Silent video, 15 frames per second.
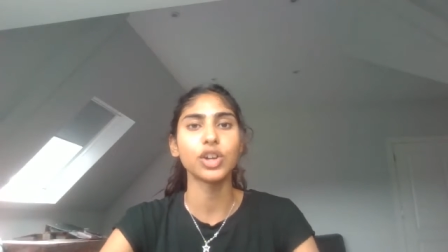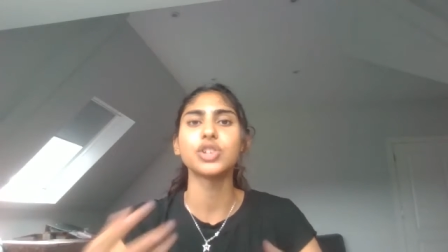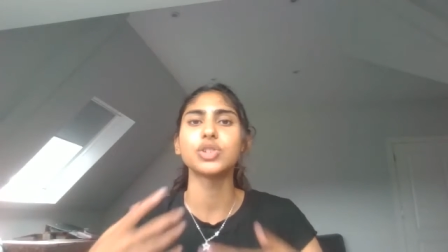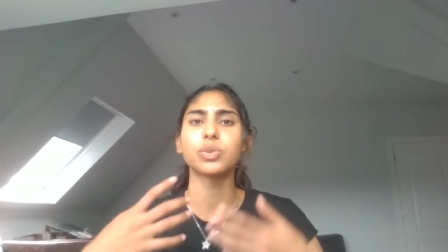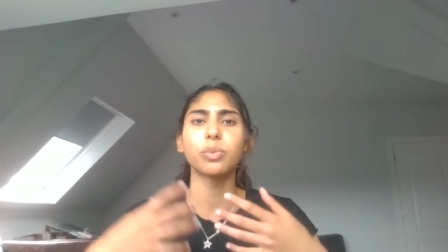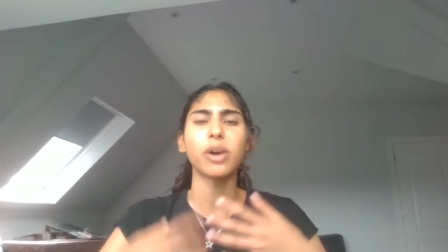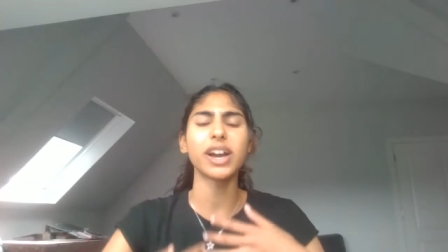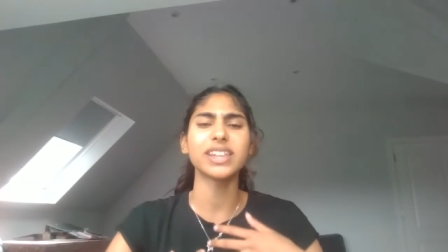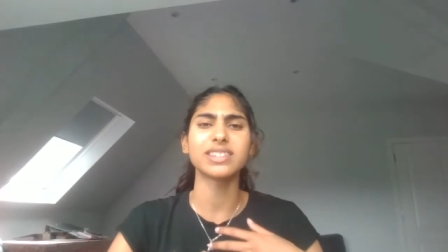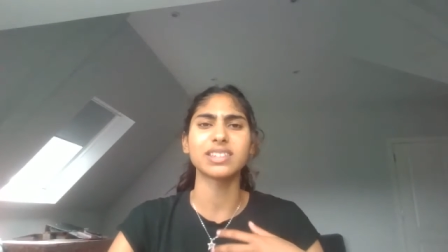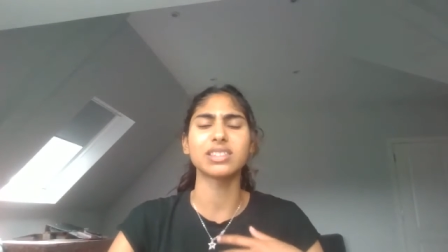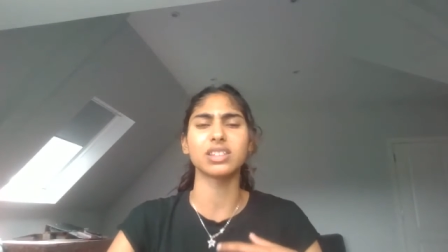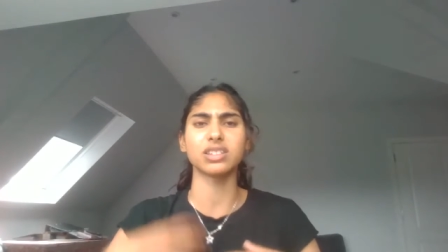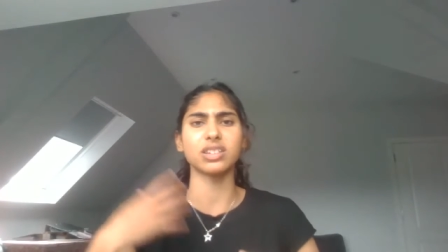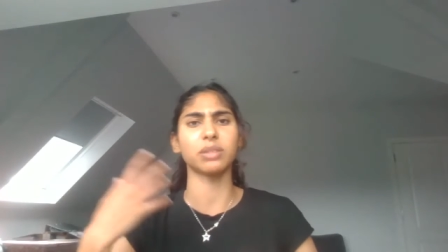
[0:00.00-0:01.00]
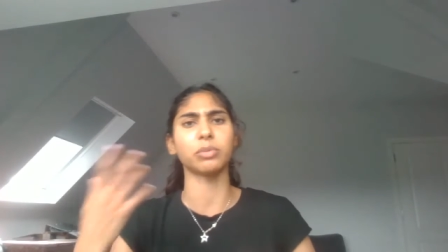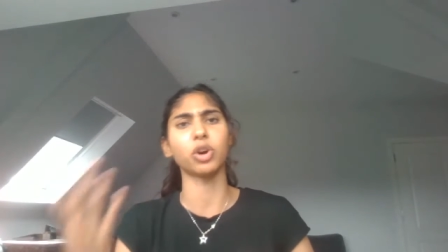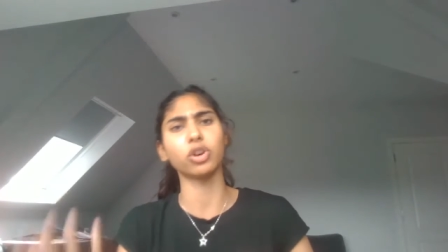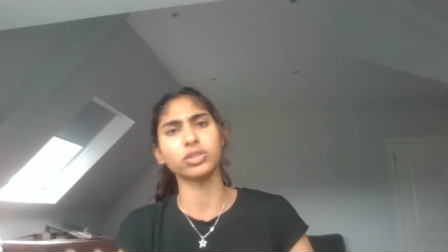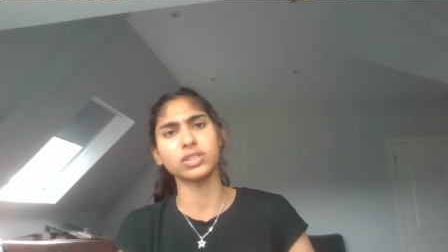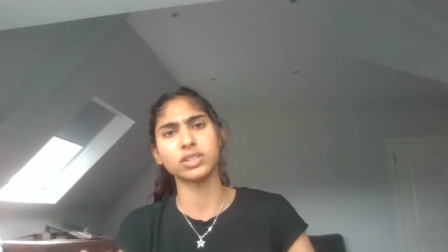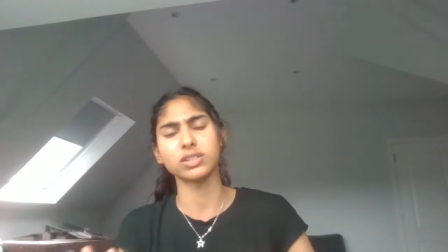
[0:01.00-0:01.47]
So why is it that some,
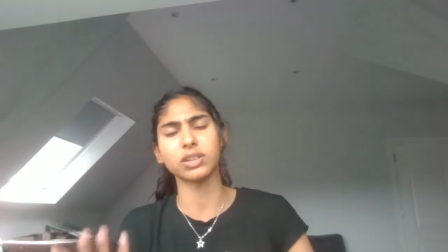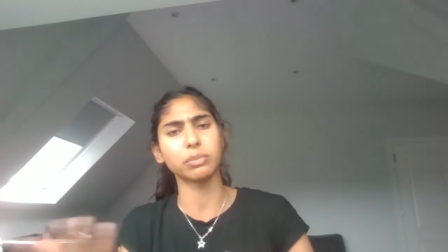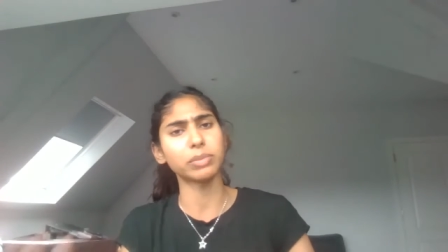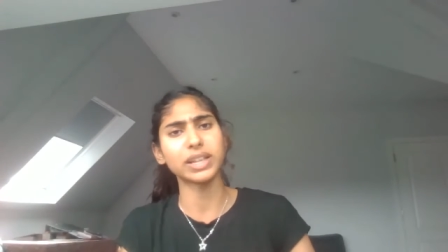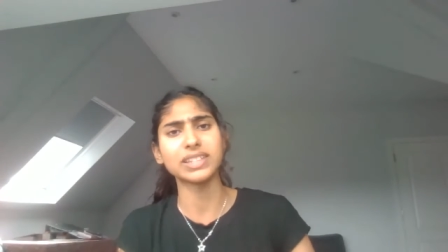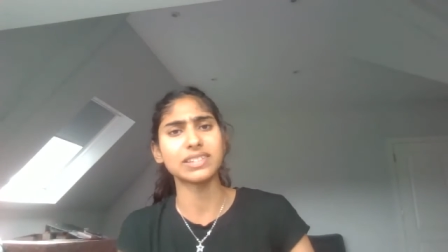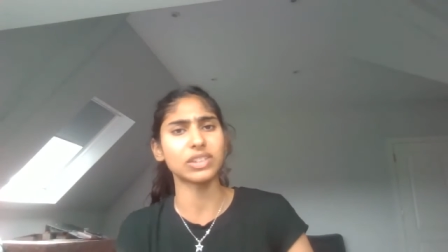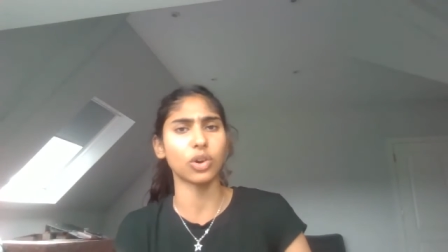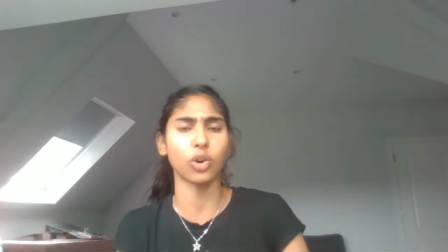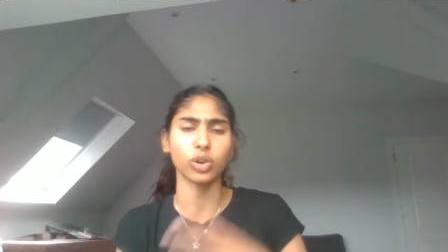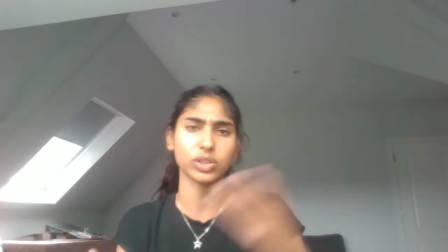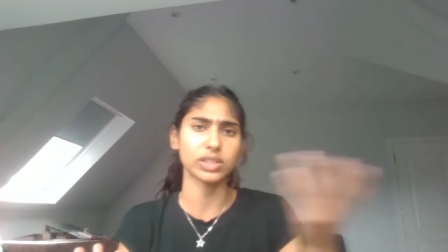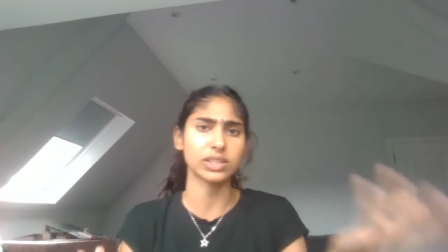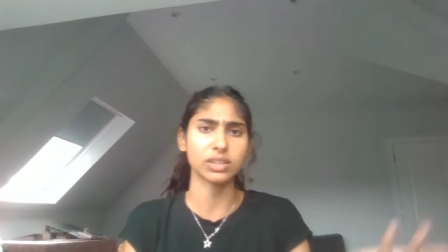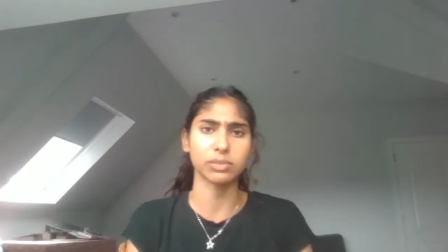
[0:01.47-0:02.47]
hot, some places are hotter,